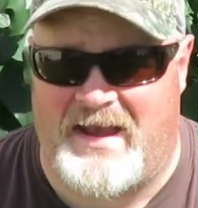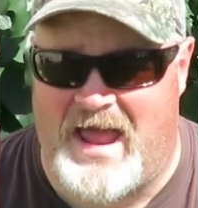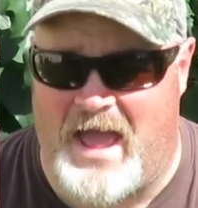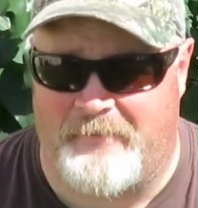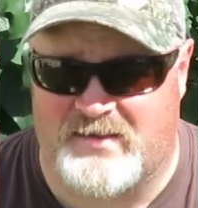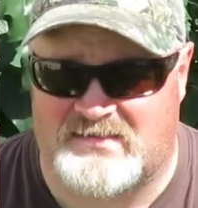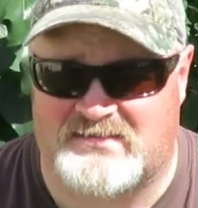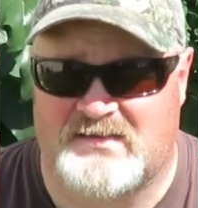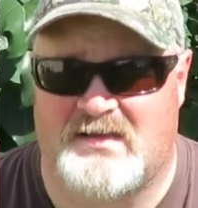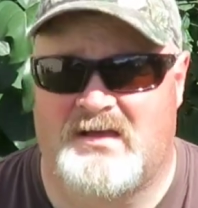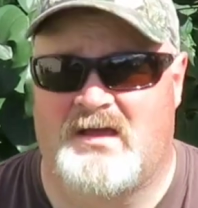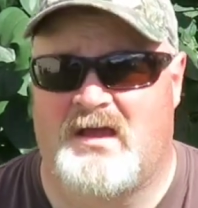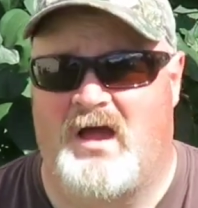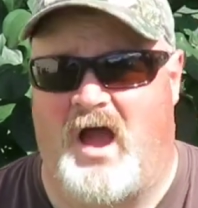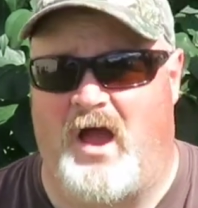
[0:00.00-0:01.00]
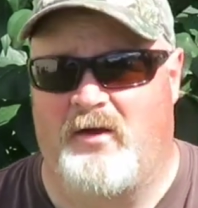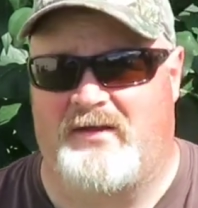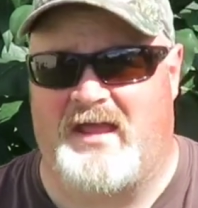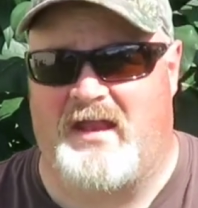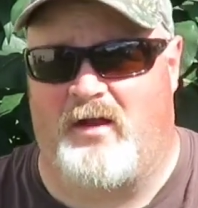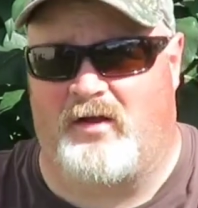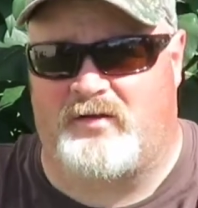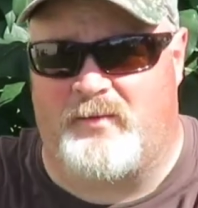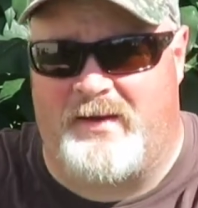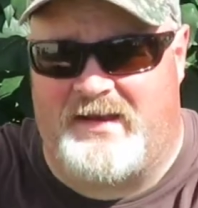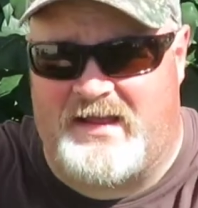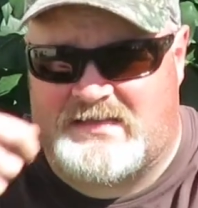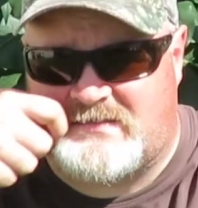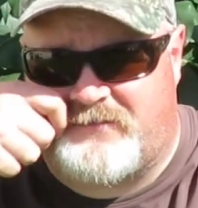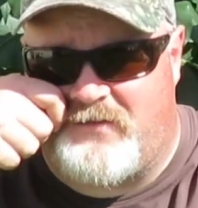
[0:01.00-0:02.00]
habits. I'd get onto my
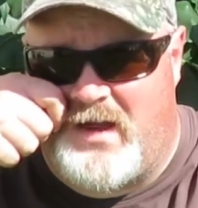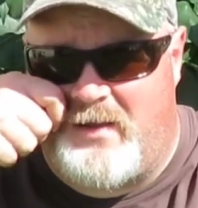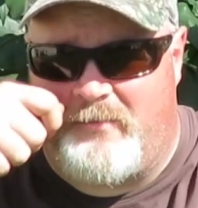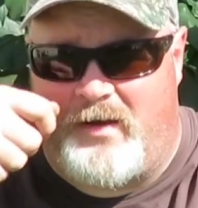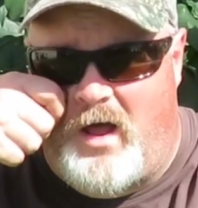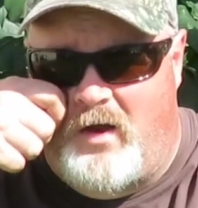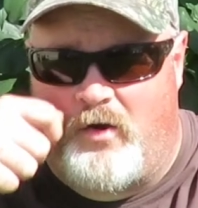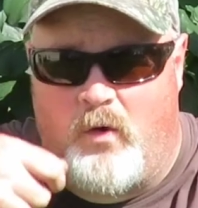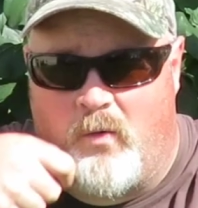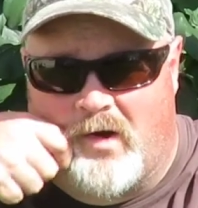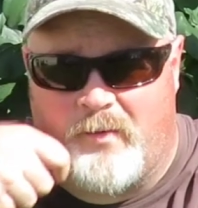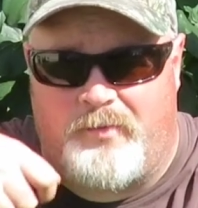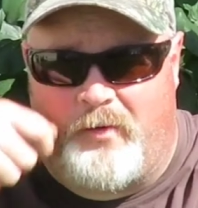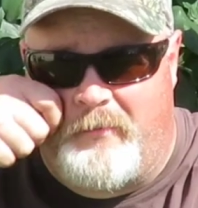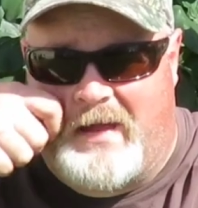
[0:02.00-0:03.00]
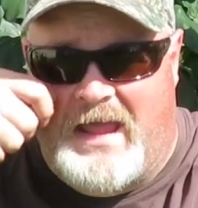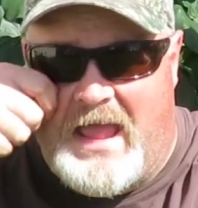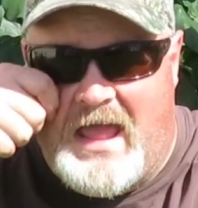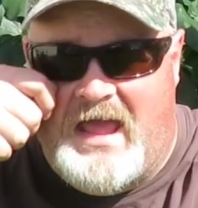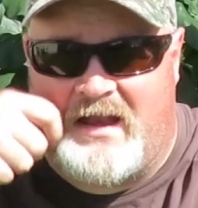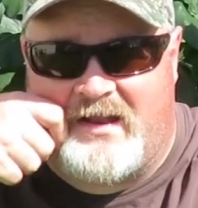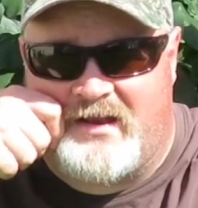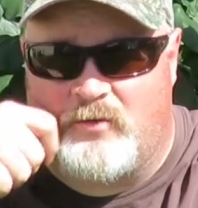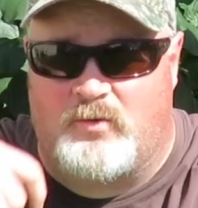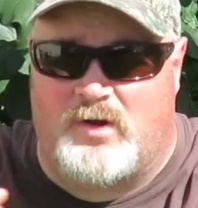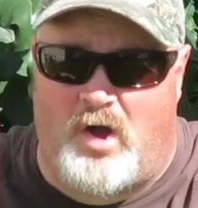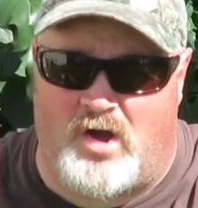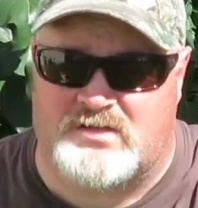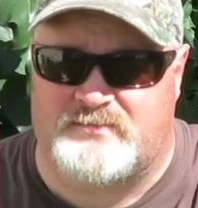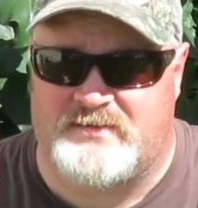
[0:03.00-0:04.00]
next frame and not know where to put my hand, and it
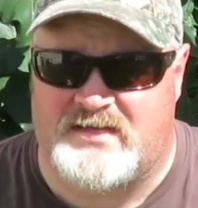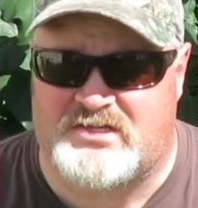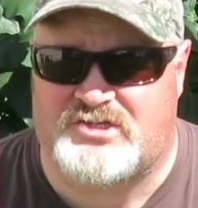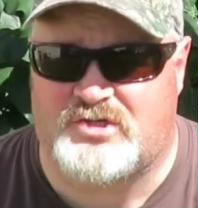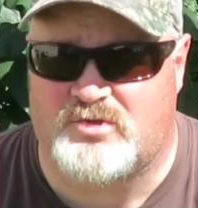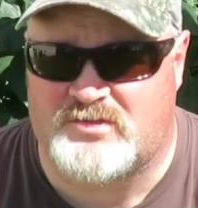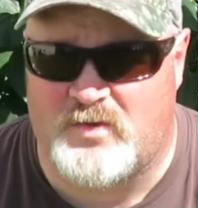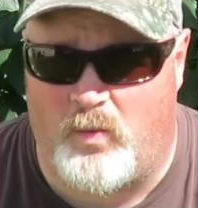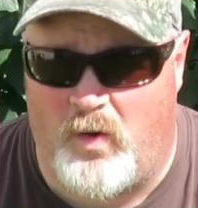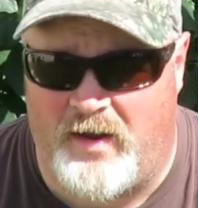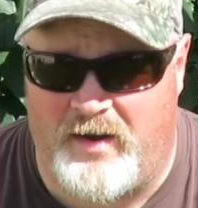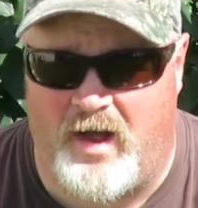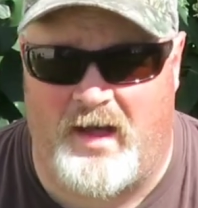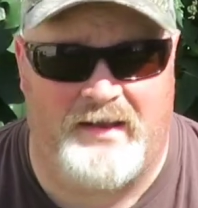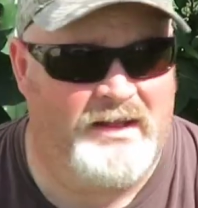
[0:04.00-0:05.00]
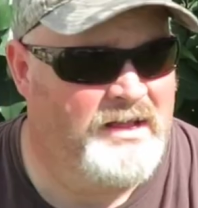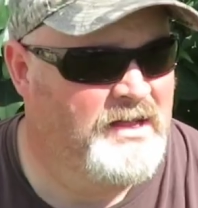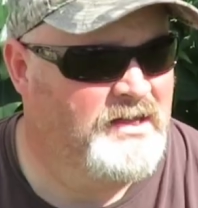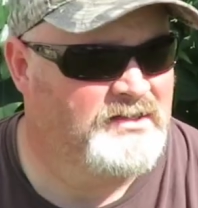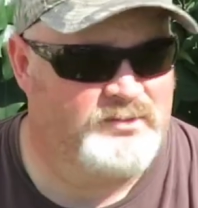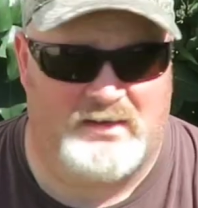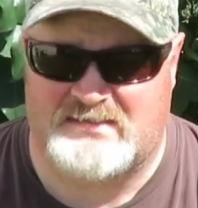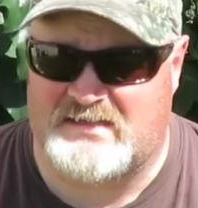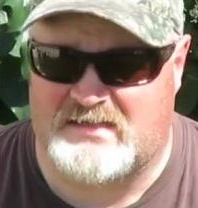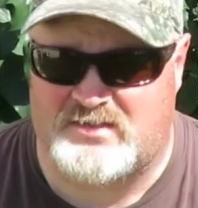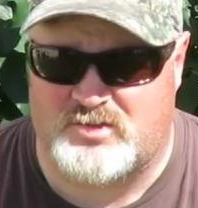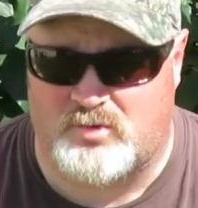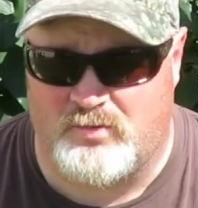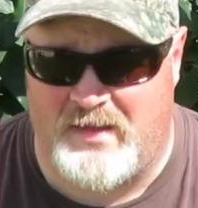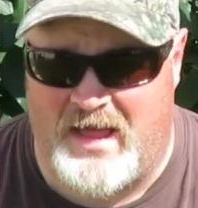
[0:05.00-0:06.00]
would cause me issues and whatnot. So I said,
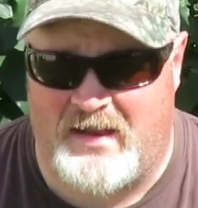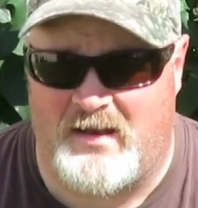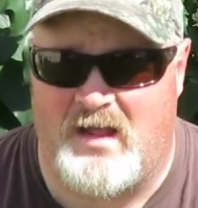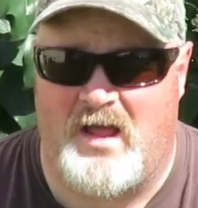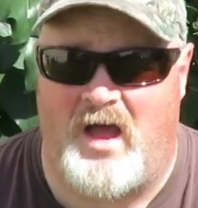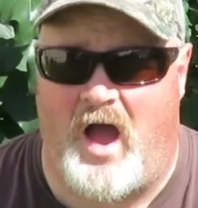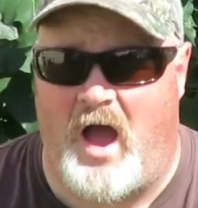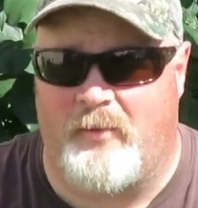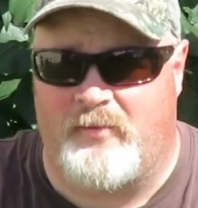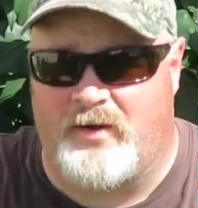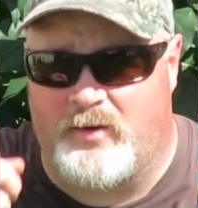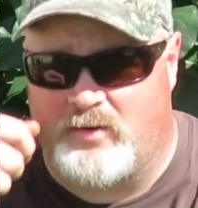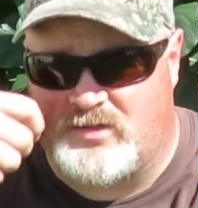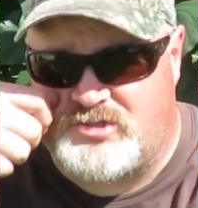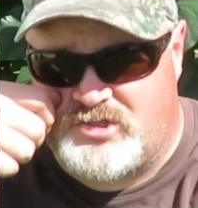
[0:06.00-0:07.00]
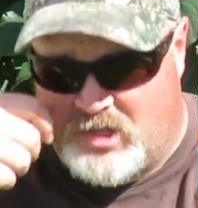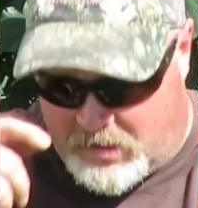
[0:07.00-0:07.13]
screw that. I'm gonna